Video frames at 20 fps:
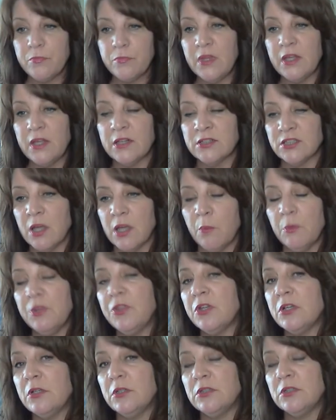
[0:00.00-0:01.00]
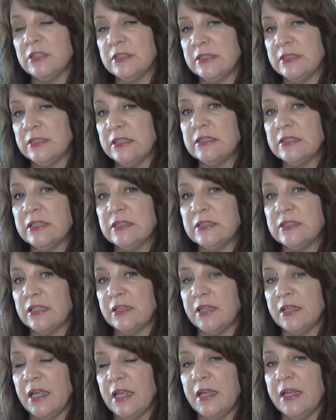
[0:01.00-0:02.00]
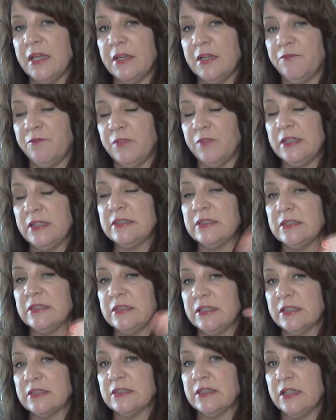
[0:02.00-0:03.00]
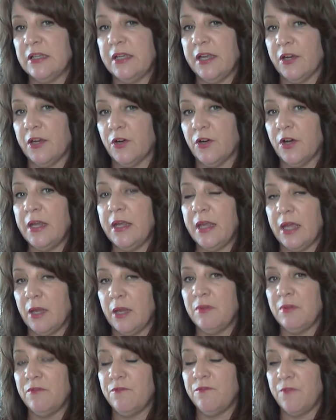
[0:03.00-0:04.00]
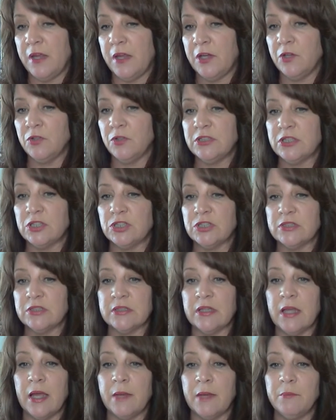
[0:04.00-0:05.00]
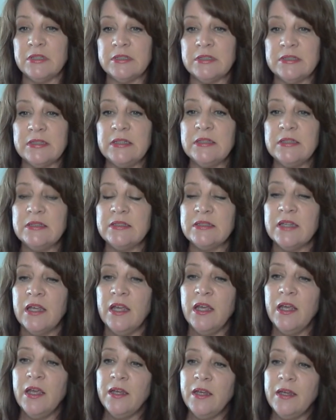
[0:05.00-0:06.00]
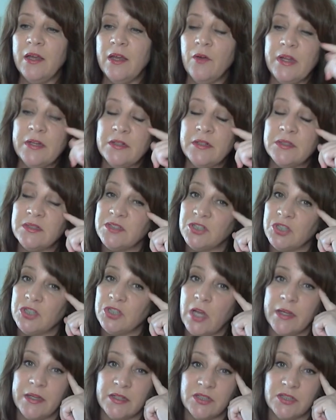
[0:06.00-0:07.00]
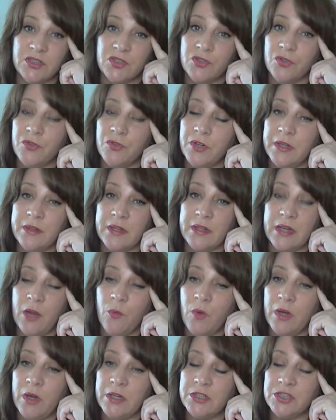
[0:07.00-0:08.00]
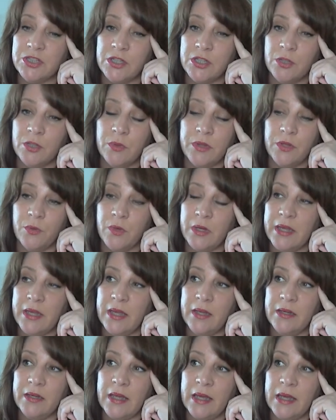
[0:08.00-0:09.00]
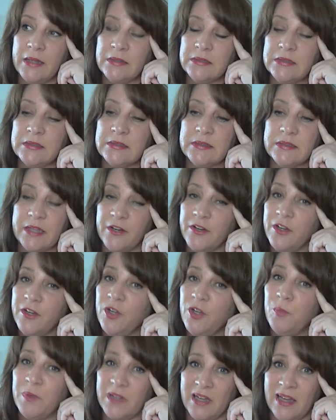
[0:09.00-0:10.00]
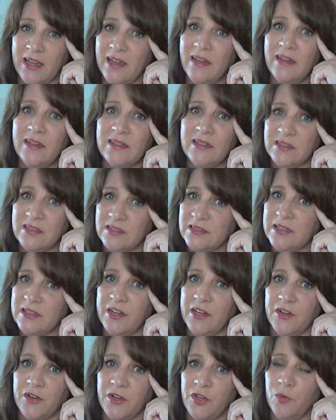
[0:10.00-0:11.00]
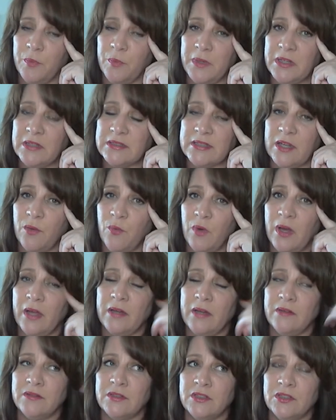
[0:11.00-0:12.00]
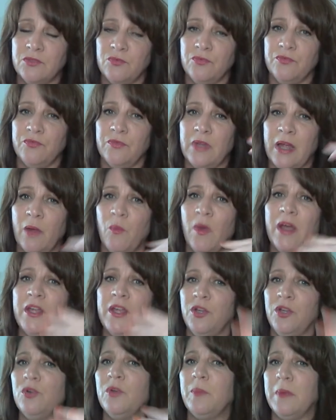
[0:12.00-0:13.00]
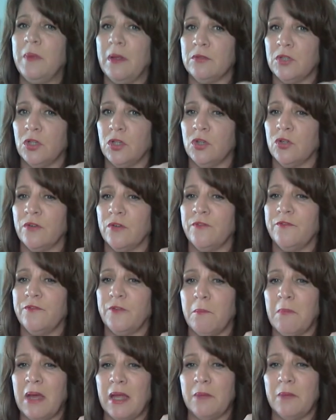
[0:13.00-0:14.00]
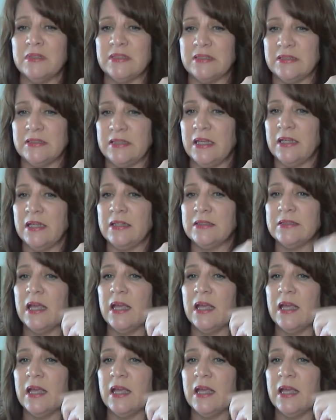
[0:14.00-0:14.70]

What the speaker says: Some of the diseases that fleas and ticks can carry can be fatal, such as Lyme disease. Now, here's the shocking story that I want to share with you. Again, not to scare you, but kind of to scare you, because I want you to be able to learn from my mistakes.